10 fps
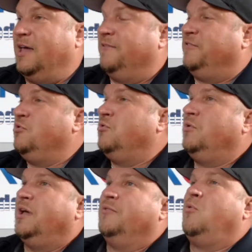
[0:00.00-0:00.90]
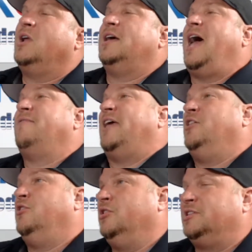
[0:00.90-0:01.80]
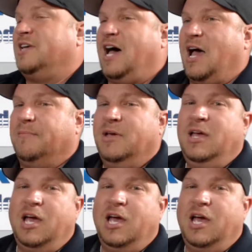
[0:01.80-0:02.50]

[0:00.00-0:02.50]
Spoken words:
If you want to have a good time